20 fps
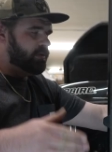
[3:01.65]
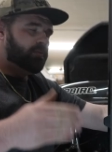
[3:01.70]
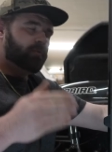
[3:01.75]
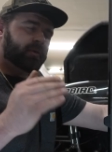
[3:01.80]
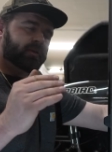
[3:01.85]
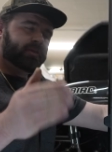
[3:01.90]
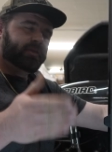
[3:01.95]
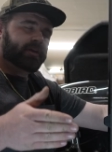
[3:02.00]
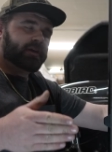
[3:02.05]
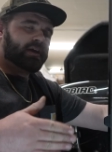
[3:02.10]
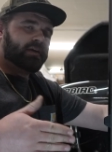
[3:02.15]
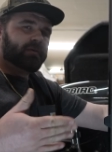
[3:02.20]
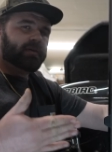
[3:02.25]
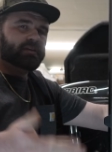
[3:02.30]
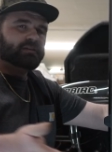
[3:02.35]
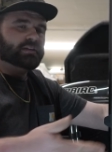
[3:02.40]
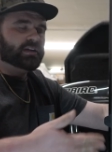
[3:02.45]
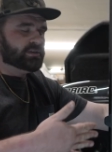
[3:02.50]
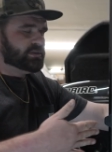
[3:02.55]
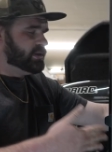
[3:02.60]
One thing I
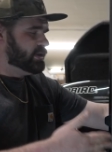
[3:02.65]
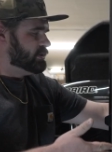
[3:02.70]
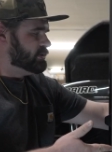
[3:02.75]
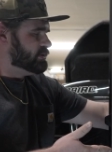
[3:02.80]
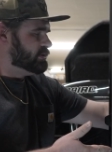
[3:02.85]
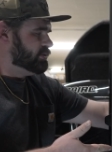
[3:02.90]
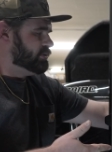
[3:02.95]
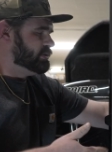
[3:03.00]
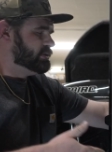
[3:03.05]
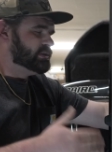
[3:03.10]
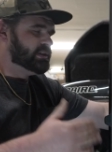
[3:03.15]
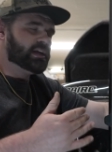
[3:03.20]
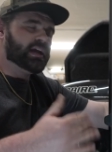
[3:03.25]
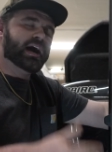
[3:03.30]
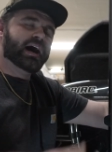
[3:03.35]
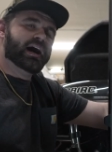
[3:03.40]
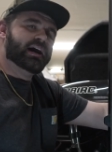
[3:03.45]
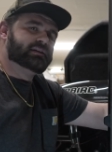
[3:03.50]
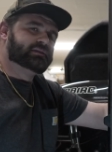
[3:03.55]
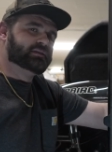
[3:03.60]
want to touch on too is the
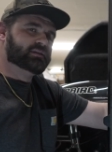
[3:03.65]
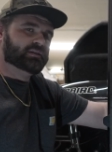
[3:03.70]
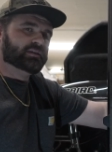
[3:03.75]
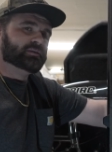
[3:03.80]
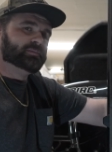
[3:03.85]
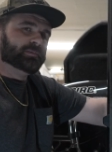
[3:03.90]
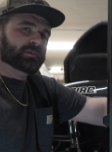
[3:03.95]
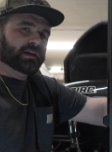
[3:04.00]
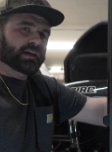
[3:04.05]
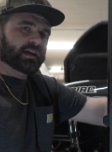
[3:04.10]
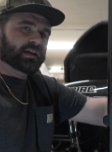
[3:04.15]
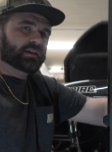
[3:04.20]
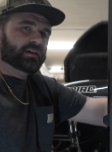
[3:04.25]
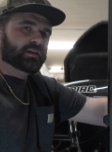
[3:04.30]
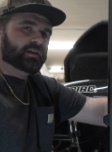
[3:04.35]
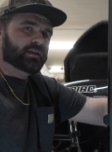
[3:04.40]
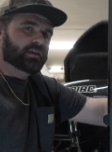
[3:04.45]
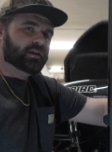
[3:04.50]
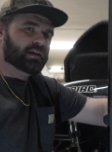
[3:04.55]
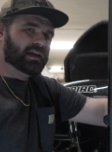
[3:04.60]
cost of this plate.
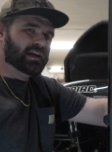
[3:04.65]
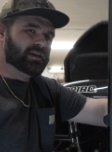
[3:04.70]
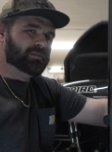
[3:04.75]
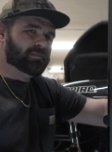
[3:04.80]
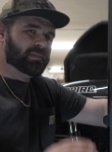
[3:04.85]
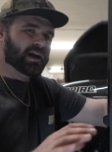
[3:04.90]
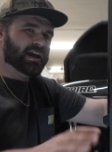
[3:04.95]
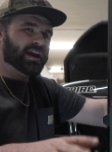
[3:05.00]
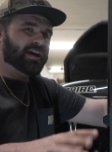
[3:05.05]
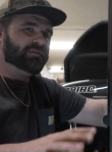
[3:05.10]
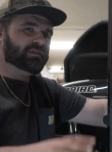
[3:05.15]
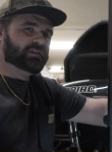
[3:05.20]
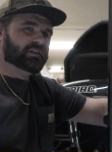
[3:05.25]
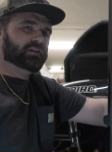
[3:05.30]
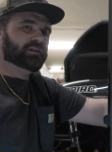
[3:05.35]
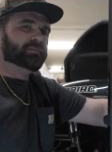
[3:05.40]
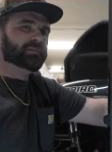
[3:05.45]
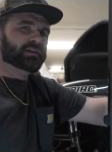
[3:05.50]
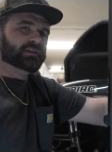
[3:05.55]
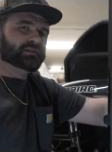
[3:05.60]
You might have a
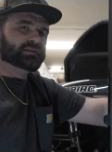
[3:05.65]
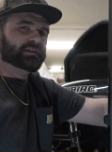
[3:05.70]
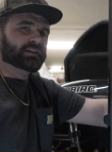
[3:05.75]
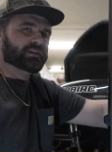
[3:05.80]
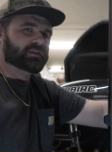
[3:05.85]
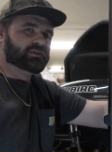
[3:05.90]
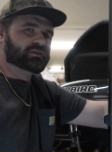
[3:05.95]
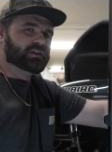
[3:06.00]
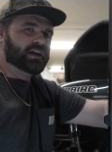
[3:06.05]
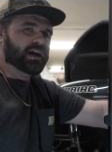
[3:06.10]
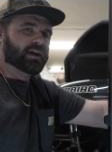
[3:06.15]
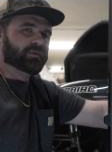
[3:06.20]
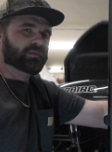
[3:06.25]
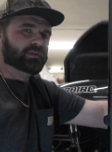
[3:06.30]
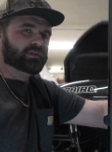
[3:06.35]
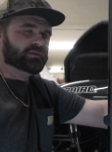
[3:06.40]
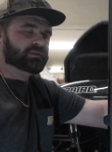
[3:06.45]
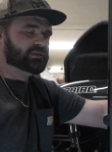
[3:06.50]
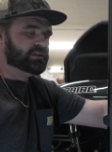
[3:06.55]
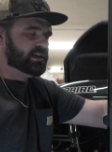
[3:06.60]
little bit of sticker shock when
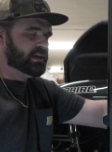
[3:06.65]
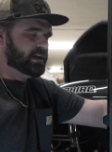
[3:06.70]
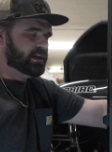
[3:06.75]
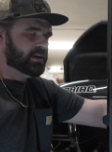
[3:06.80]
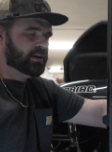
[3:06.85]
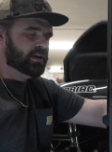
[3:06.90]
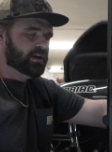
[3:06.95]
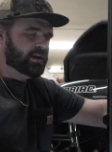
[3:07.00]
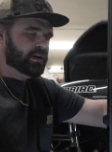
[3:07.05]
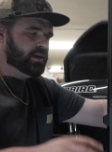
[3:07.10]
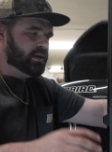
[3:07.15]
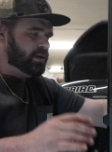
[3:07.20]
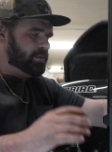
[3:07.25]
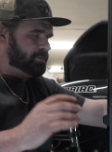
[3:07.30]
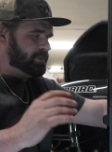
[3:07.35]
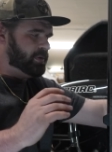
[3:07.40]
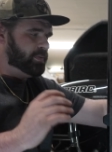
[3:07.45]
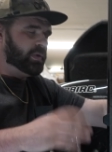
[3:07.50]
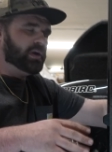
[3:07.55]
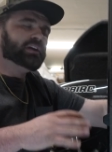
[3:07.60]
you see it,
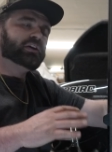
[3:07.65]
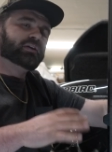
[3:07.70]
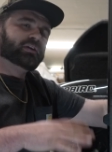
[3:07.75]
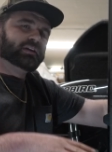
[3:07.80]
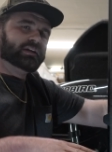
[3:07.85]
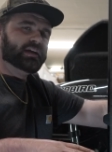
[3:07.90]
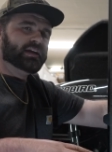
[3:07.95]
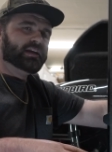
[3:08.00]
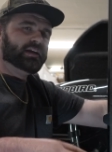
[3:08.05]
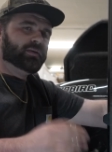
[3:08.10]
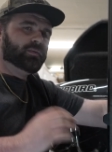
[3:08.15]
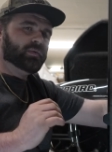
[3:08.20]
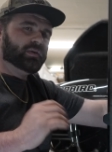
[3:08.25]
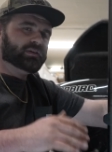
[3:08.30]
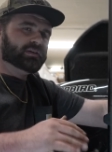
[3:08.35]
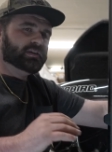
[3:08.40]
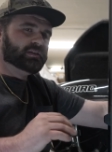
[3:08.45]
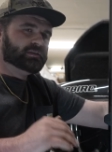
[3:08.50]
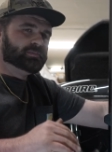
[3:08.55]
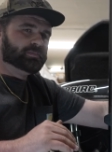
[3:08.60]
but what you're getting
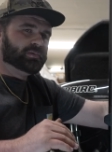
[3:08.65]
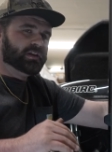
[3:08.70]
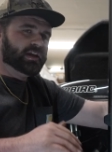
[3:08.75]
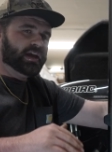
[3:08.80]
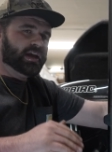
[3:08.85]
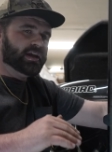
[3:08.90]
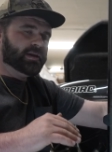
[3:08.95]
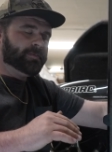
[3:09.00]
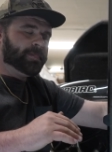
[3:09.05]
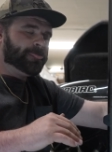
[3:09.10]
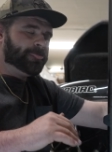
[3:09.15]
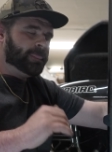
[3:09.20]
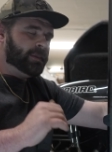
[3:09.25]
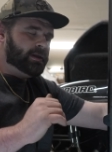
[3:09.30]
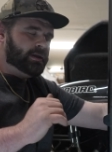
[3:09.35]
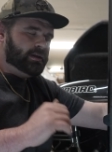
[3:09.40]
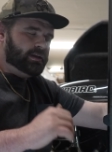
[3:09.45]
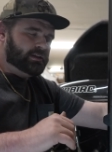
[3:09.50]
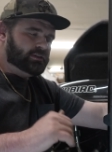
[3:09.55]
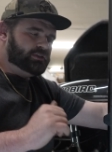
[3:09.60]
with this plate
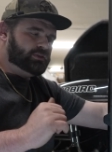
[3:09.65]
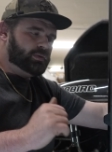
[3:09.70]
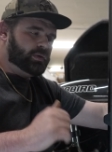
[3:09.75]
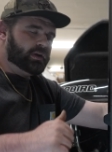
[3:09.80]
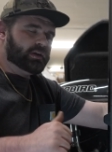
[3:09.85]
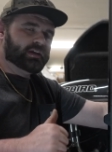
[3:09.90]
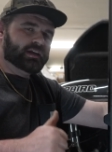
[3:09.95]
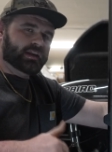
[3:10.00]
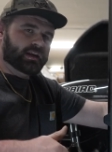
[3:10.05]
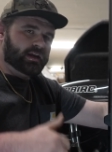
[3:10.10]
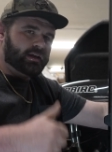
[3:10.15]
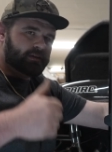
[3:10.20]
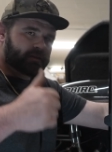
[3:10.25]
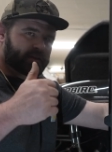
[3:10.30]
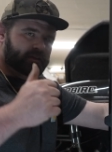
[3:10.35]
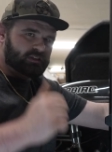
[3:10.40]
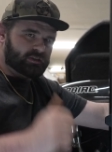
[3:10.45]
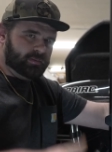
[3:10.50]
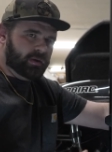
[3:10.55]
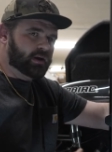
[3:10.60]
is you are getting
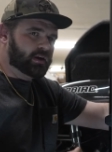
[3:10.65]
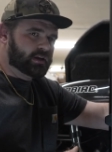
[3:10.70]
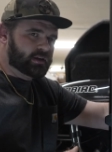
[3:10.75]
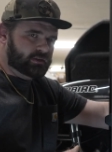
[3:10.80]
the smart